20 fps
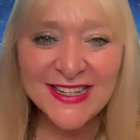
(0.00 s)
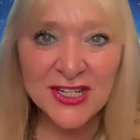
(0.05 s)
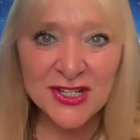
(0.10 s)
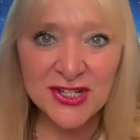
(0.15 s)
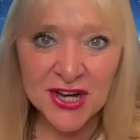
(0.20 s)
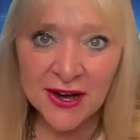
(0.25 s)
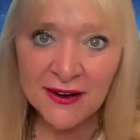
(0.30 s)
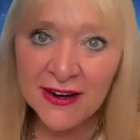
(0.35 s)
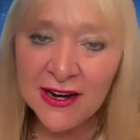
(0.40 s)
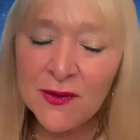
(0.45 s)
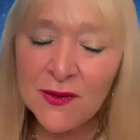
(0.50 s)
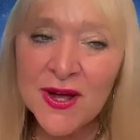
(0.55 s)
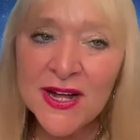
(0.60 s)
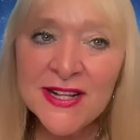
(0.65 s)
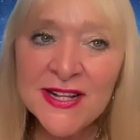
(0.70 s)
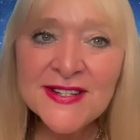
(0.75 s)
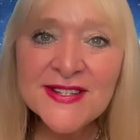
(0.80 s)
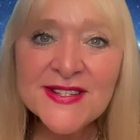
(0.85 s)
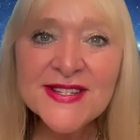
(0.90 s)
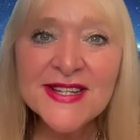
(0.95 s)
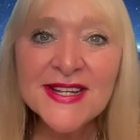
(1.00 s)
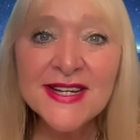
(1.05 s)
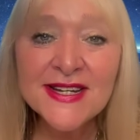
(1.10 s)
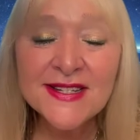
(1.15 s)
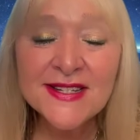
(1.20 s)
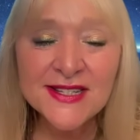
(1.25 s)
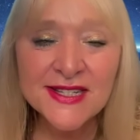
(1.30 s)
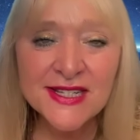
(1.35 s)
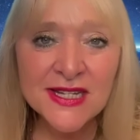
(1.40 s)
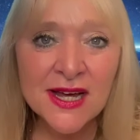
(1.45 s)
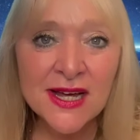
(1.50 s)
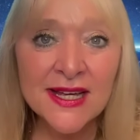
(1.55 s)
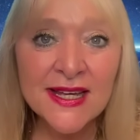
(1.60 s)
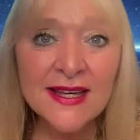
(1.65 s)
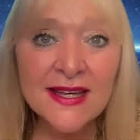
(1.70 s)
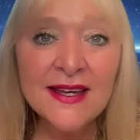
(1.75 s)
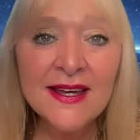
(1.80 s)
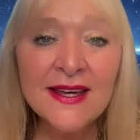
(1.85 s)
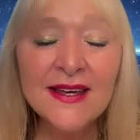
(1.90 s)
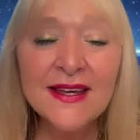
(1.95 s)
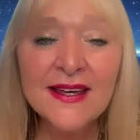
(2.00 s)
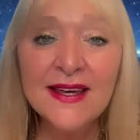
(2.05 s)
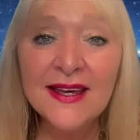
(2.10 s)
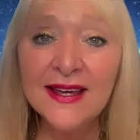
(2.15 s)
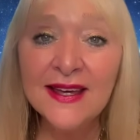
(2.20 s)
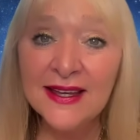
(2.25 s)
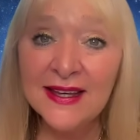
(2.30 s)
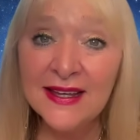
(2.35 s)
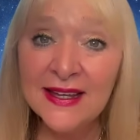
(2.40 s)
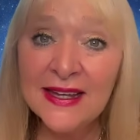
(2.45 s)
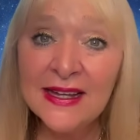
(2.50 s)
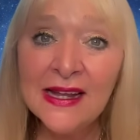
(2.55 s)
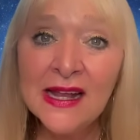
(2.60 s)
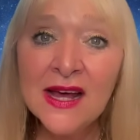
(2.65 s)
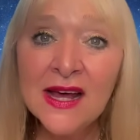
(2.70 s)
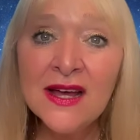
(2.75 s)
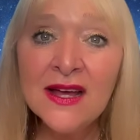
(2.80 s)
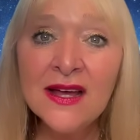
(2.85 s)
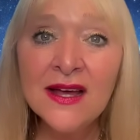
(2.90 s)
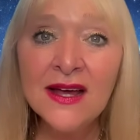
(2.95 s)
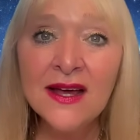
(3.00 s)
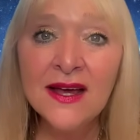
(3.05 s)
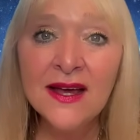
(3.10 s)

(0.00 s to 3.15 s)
Jerry Wills, psychic healer.